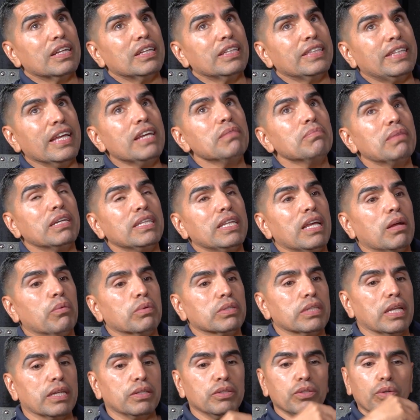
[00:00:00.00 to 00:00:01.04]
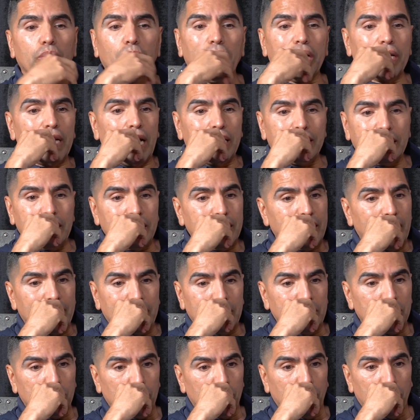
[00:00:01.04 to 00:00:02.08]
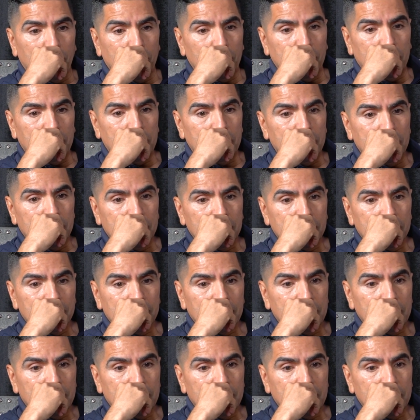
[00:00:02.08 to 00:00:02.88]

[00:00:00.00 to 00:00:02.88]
then my dad was like, you know what? I think I need to go to